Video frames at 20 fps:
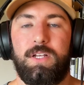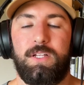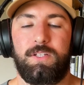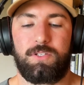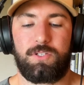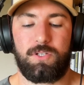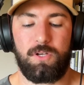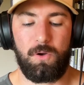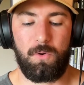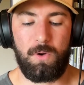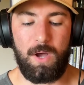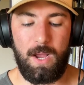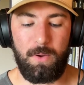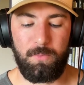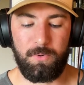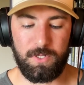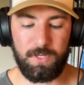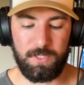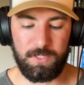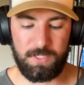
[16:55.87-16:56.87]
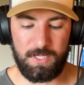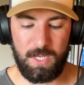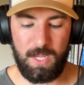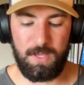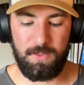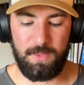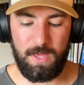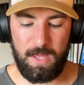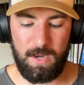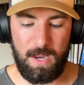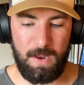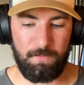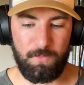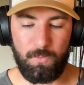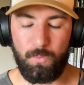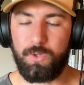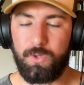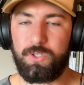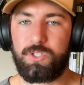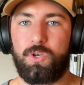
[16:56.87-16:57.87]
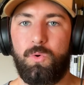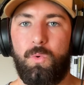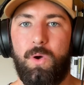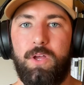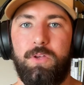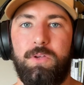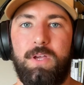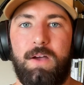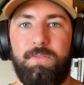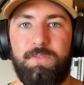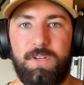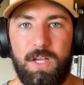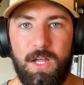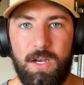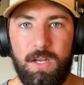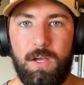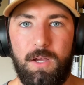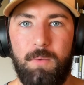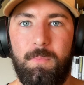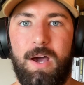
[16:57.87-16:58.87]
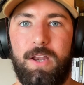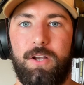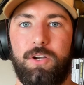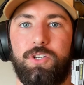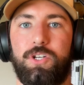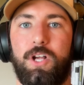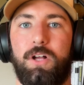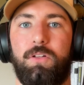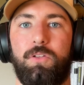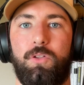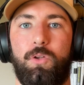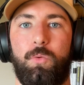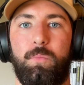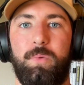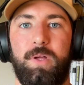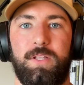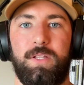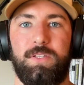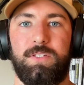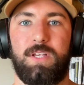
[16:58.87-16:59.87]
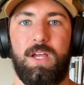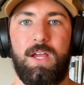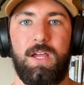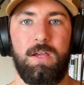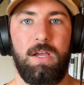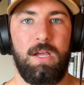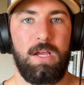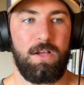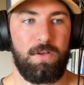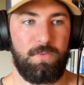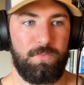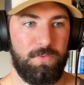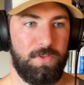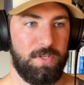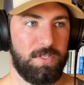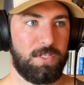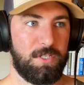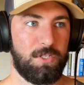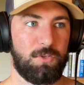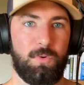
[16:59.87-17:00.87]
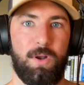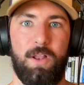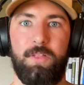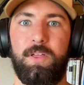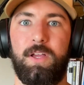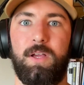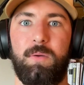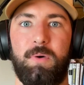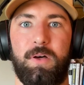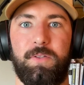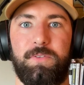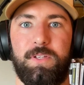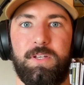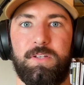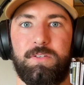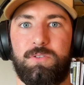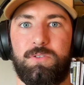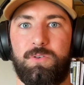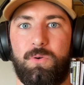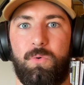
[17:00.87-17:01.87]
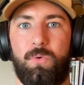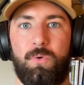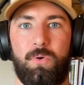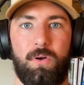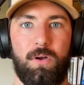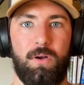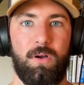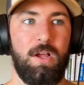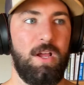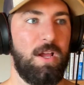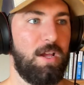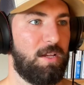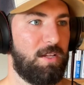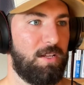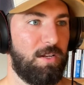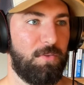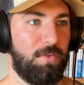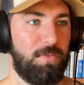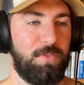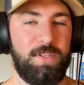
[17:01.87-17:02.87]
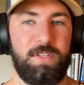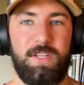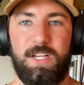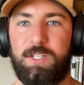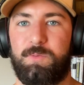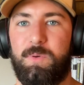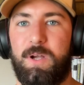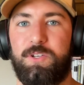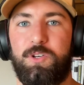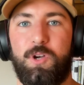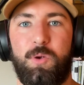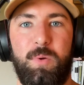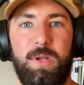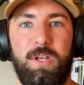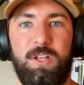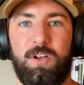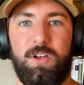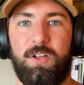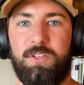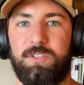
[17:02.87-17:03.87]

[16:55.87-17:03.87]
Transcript: And so I wouldn't say that every once in a while you have to kind of come out of your shell a little bit and say, this is what I think about this, or, express your opinion on